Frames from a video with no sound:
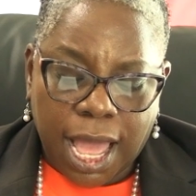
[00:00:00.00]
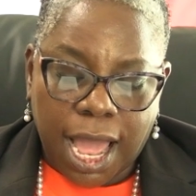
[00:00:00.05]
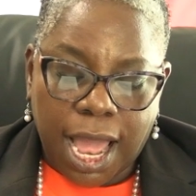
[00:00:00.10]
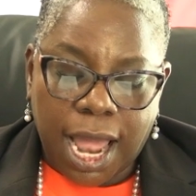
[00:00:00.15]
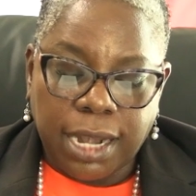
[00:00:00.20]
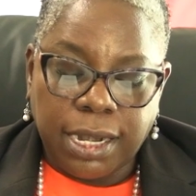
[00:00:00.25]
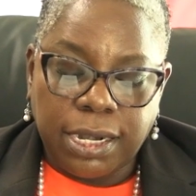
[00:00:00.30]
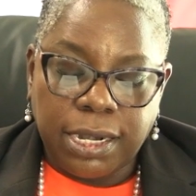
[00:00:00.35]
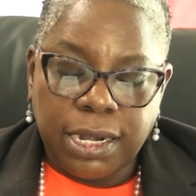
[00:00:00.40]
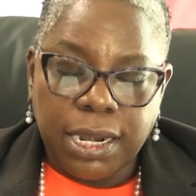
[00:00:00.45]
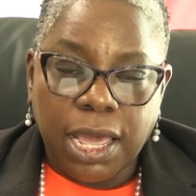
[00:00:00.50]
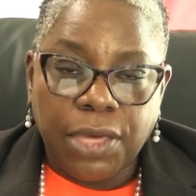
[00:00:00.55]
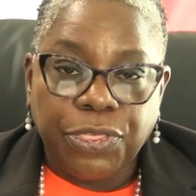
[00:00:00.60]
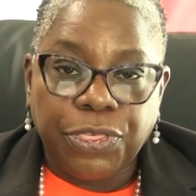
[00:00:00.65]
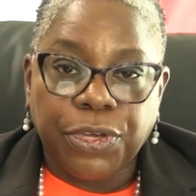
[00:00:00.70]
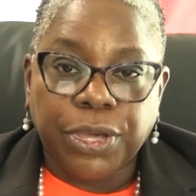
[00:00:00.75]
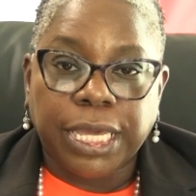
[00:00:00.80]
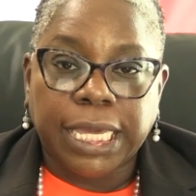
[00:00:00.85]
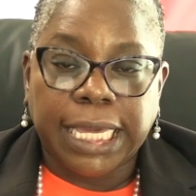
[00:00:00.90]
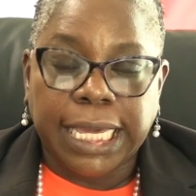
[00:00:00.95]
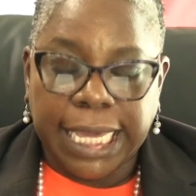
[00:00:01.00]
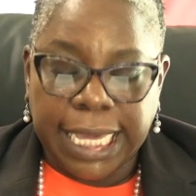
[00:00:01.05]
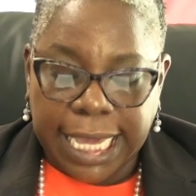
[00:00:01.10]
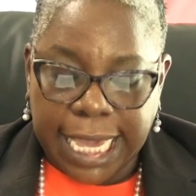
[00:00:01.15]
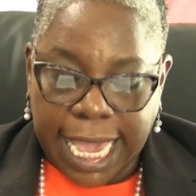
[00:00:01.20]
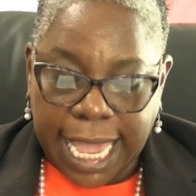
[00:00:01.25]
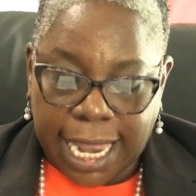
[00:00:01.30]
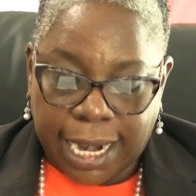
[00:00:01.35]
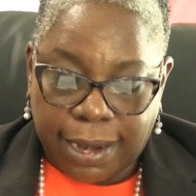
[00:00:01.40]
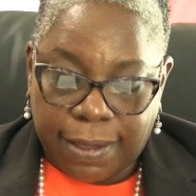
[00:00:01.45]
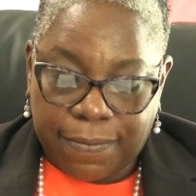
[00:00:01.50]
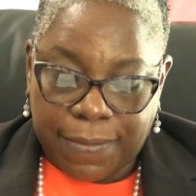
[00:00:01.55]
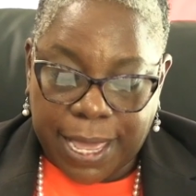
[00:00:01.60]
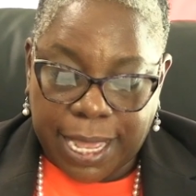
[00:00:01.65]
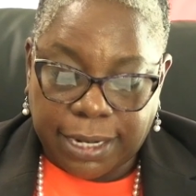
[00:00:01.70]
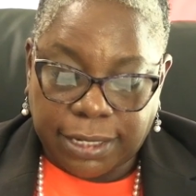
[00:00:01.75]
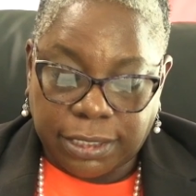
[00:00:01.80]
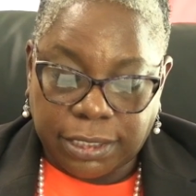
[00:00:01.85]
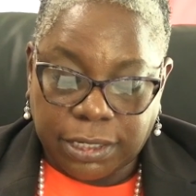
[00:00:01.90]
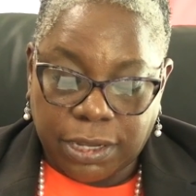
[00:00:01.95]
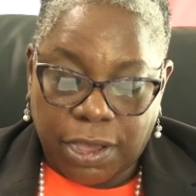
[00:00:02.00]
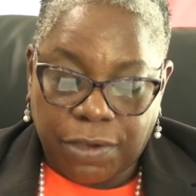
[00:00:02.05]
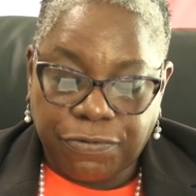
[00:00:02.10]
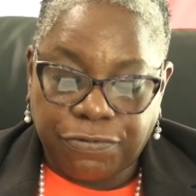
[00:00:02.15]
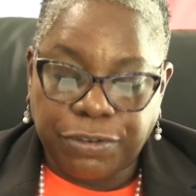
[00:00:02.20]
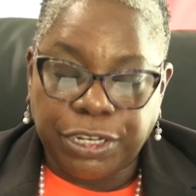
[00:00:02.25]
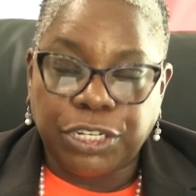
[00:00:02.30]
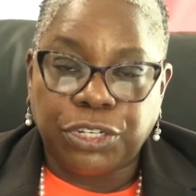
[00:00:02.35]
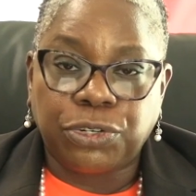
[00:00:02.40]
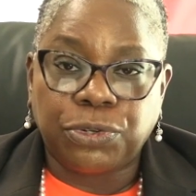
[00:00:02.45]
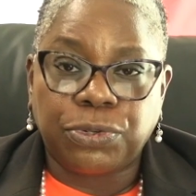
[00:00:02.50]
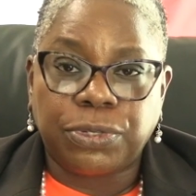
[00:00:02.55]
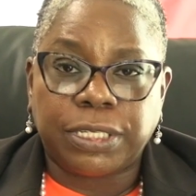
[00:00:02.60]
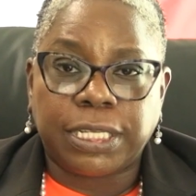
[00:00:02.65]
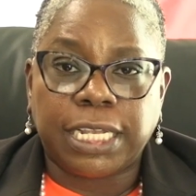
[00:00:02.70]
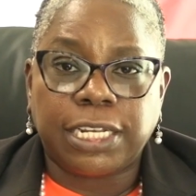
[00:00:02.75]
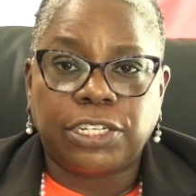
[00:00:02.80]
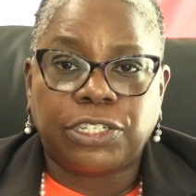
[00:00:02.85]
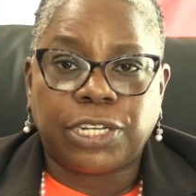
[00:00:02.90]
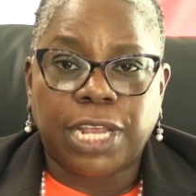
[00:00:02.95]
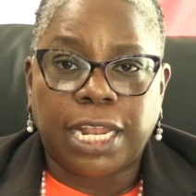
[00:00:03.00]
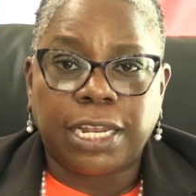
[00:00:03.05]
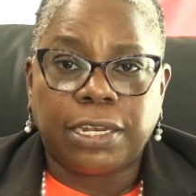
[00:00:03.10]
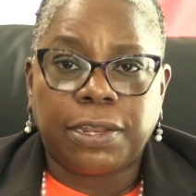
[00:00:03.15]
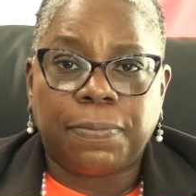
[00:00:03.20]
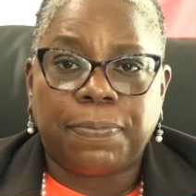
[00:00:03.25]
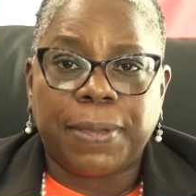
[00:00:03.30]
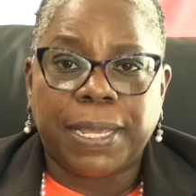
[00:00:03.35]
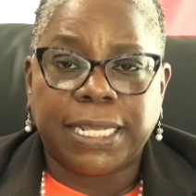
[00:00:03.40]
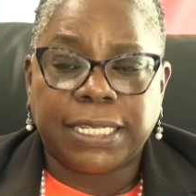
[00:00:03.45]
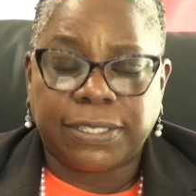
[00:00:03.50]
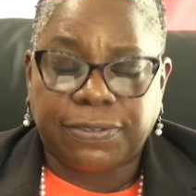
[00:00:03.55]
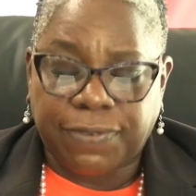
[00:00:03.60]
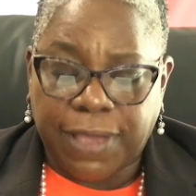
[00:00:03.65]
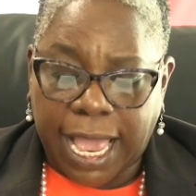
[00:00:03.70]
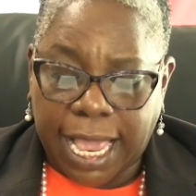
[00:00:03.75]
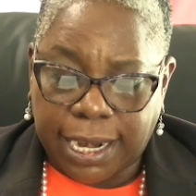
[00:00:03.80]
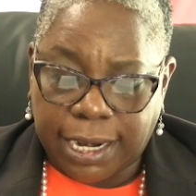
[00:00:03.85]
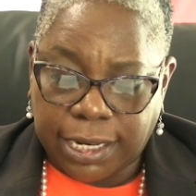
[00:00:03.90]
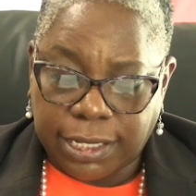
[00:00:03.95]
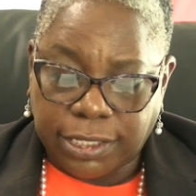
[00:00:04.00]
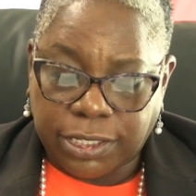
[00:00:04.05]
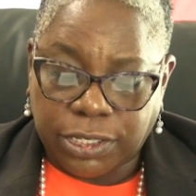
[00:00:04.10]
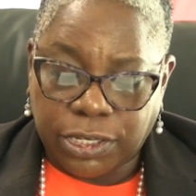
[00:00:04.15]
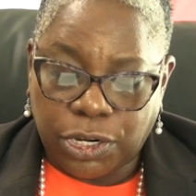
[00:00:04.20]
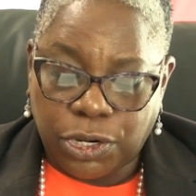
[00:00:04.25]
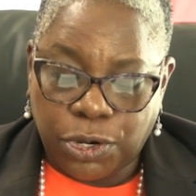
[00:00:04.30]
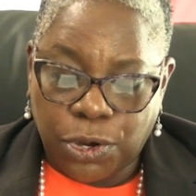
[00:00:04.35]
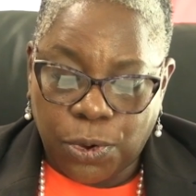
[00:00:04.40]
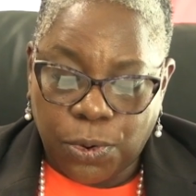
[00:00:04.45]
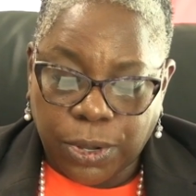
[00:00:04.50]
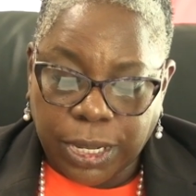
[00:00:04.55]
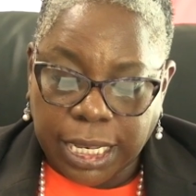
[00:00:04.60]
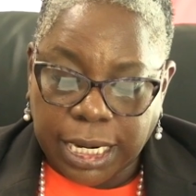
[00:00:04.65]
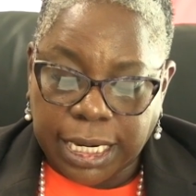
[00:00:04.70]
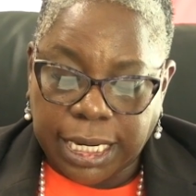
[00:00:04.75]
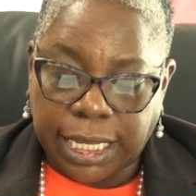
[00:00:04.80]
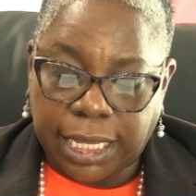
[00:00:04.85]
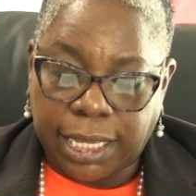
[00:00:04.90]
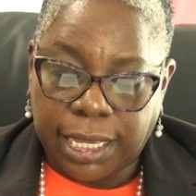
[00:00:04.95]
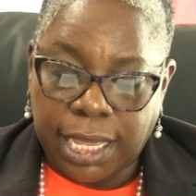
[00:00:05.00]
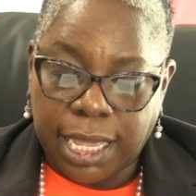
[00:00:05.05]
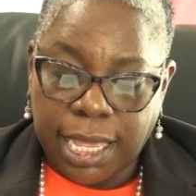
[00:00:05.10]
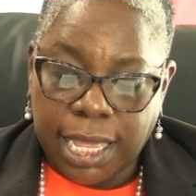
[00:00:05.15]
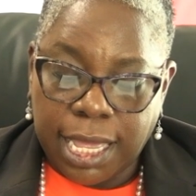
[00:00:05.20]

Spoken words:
Another key element of reducing gender-based violence locally